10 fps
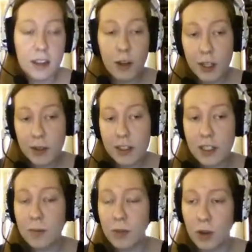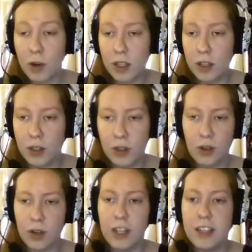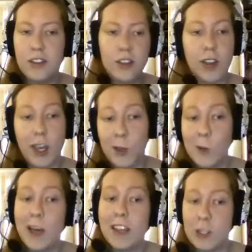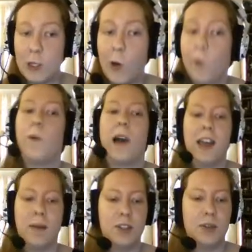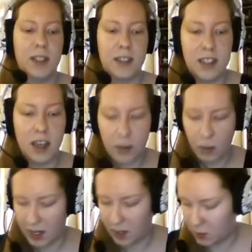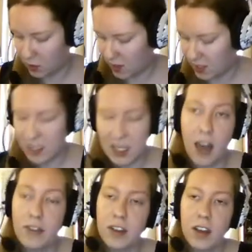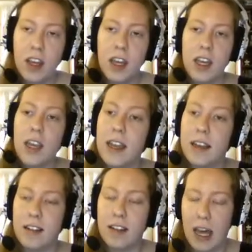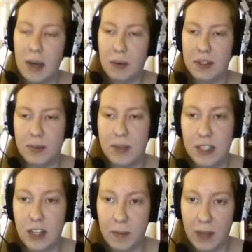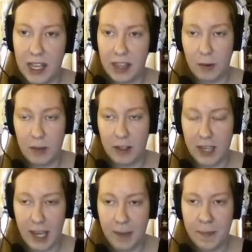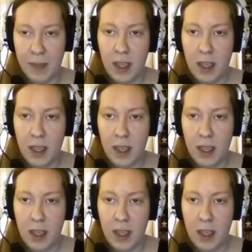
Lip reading: The only reason I'm recording the tutorial is so that you guys know why I'm doing stuff when I'm doing stuff. Once we start playing the real game.